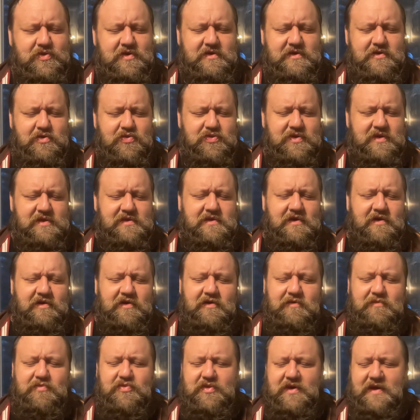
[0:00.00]
You're going to see
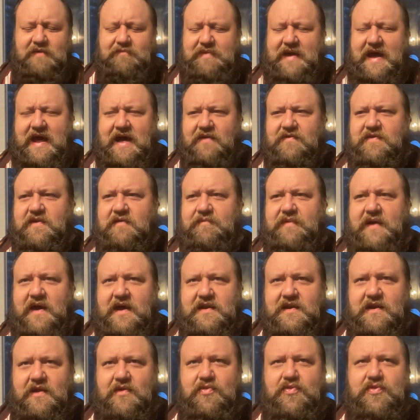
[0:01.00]
terms like path
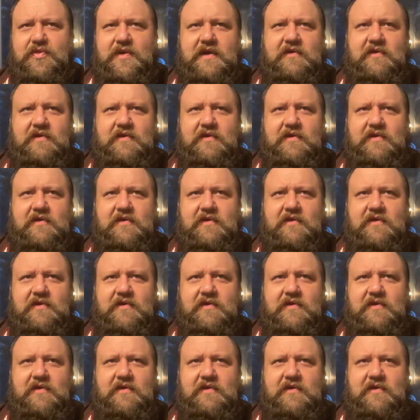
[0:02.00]
dependence,